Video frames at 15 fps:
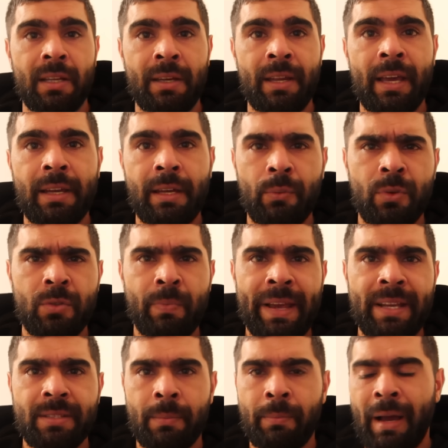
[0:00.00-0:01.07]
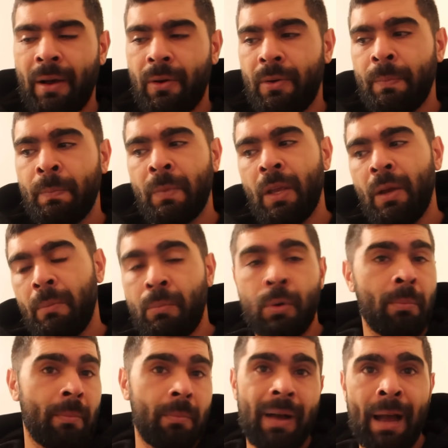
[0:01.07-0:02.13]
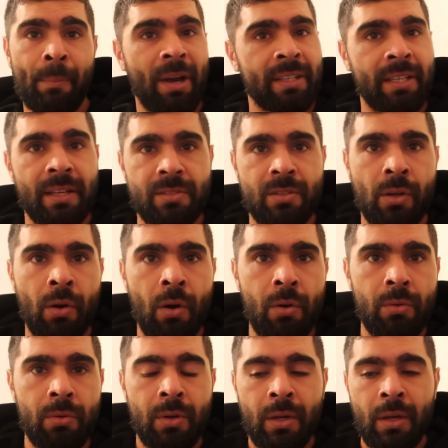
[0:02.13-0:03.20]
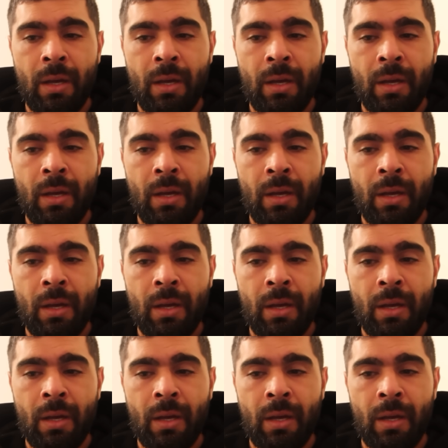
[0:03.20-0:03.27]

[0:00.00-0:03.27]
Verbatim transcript: In the end, it was Mason Mount, but Amad gets the goal.